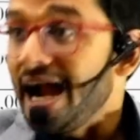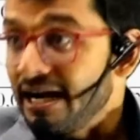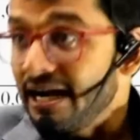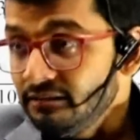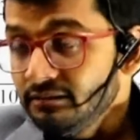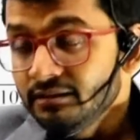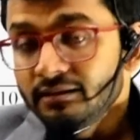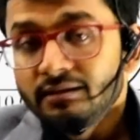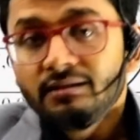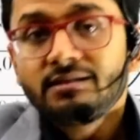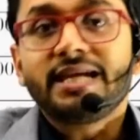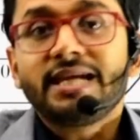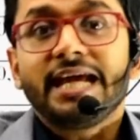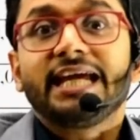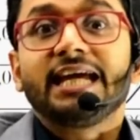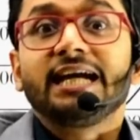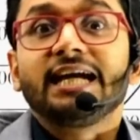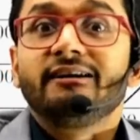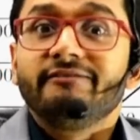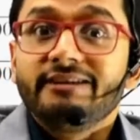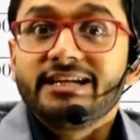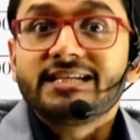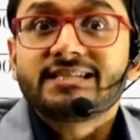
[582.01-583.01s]
and
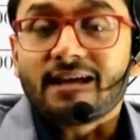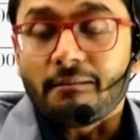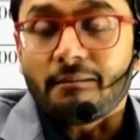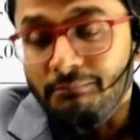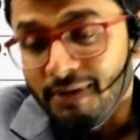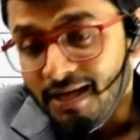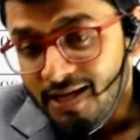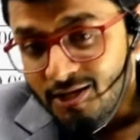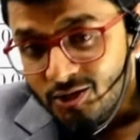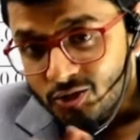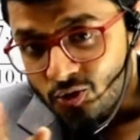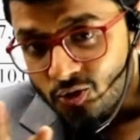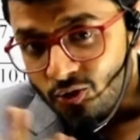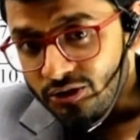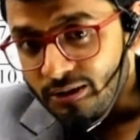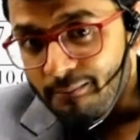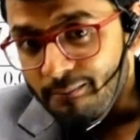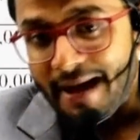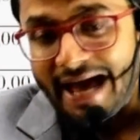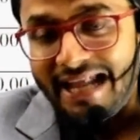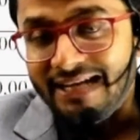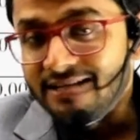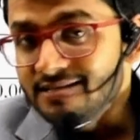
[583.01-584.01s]
taking away some. So
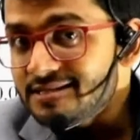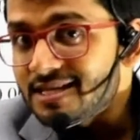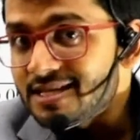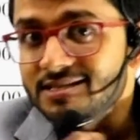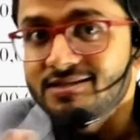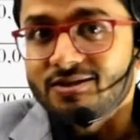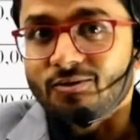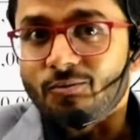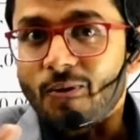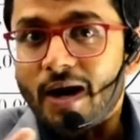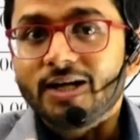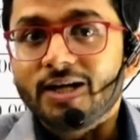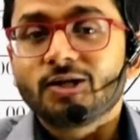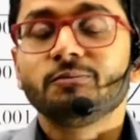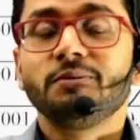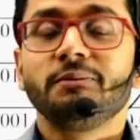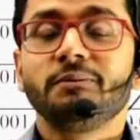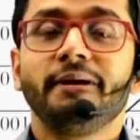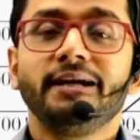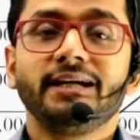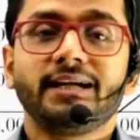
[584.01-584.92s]
the balance is required to be